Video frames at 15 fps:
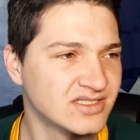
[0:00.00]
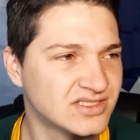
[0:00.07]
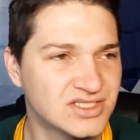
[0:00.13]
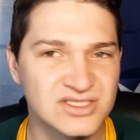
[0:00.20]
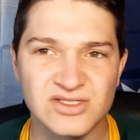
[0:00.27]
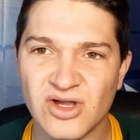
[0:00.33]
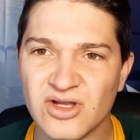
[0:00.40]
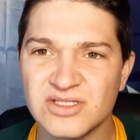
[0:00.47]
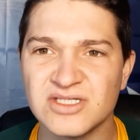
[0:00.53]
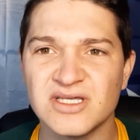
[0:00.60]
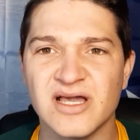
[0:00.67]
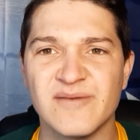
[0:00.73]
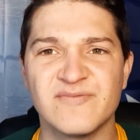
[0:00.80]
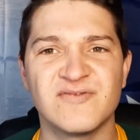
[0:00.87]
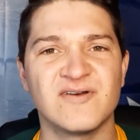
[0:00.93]

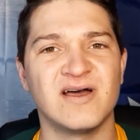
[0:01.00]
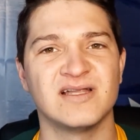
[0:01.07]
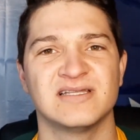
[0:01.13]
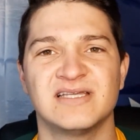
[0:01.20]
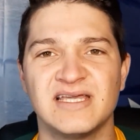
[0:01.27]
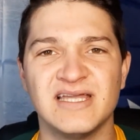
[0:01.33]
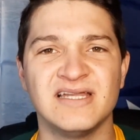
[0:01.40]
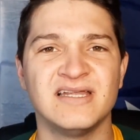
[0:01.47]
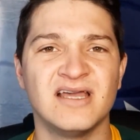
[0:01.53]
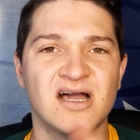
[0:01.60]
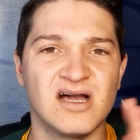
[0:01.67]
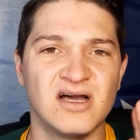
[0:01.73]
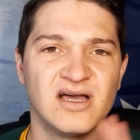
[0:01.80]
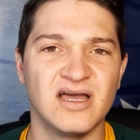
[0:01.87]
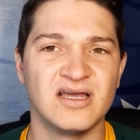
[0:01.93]
Starting up front,
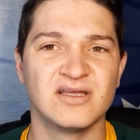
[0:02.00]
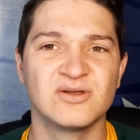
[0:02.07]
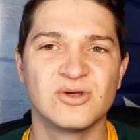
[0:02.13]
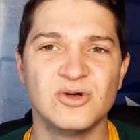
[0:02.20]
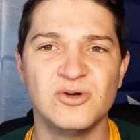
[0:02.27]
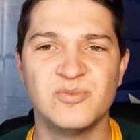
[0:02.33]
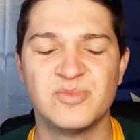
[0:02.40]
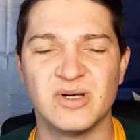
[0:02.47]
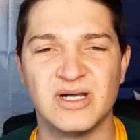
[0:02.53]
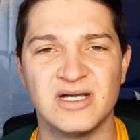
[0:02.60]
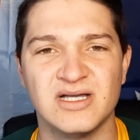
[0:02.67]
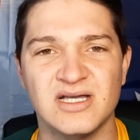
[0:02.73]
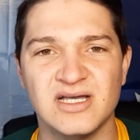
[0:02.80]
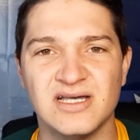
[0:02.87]
Genia and Cooper.